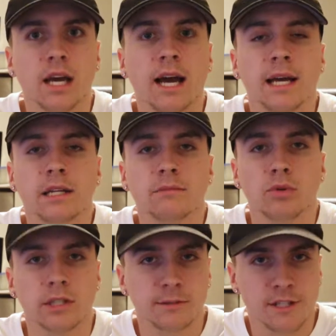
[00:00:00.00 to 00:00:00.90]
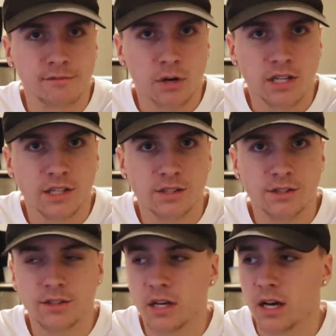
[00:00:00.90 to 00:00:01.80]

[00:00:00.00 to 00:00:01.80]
at more expensive processors.